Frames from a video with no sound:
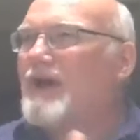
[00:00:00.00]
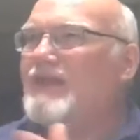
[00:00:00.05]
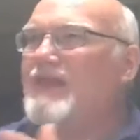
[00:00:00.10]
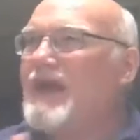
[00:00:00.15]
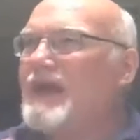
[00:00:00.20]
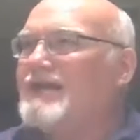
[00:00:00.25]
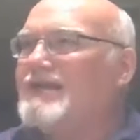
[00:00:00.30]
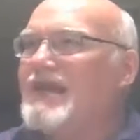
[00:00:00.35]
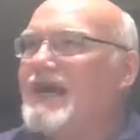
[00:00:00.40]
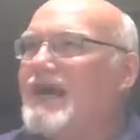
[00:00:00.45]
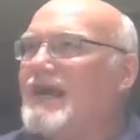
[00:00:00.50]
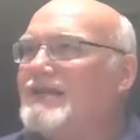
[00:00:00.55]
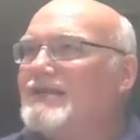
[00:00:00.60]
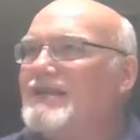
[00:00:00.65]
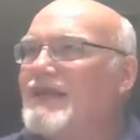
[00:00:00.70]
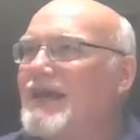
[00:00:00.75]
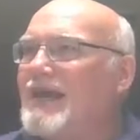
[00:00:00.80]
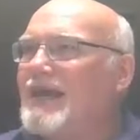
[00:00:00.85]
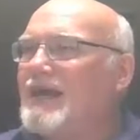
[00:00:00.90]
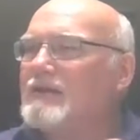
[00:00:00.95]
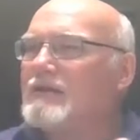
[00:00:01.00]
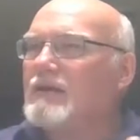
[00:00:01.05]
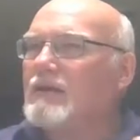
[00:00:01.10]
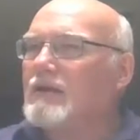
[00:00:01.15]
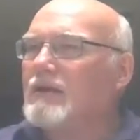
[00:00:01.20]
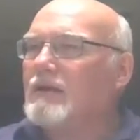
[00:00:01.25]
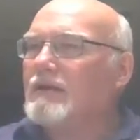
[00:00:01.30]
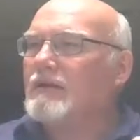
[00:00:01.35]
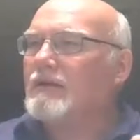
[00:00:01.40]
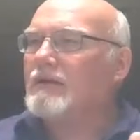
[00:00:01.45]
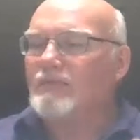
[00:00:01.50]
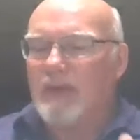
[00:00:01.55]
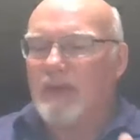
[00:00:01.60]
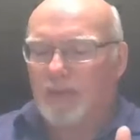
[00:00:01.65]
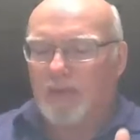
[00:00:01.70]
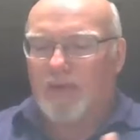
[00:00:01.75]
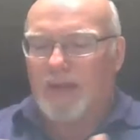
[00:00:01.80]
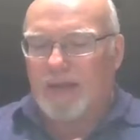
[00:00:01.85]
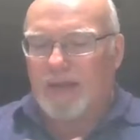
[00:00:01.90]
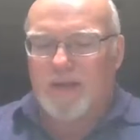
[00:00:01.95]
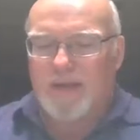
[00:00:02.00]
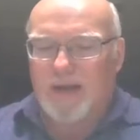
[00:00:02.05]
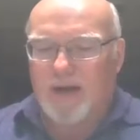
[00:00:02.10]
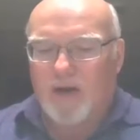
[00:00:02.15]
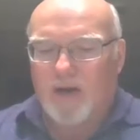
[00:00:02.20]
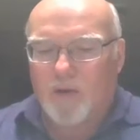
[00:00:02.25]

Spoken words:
the people that hold this idea,